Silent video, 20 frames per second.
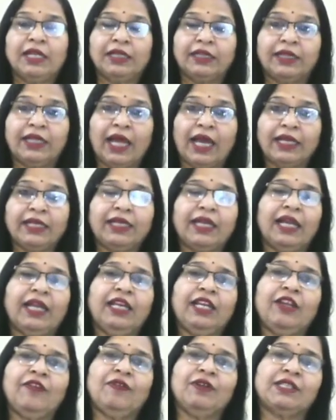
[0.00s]
that can
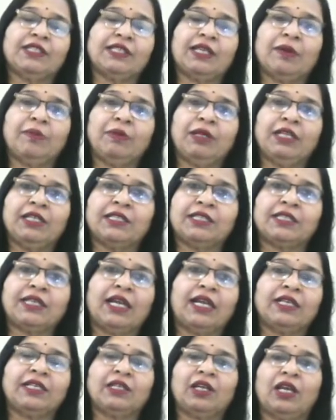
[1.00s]
give us some
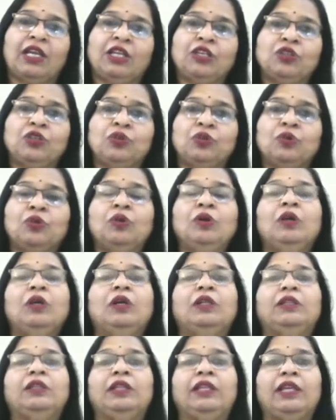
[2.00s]
insight into
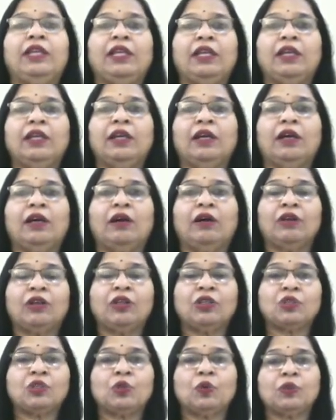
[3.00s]
the
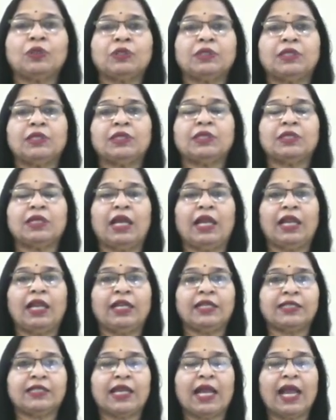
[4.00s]
resources,
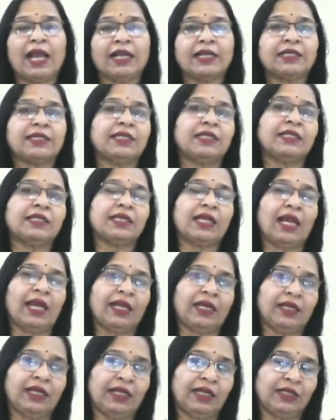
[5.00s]
its access,
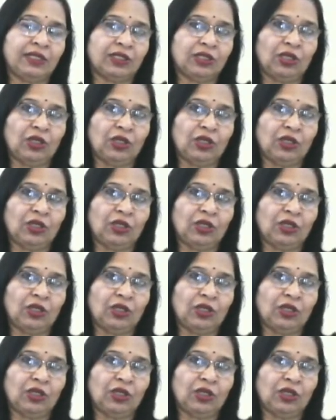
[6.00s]
and its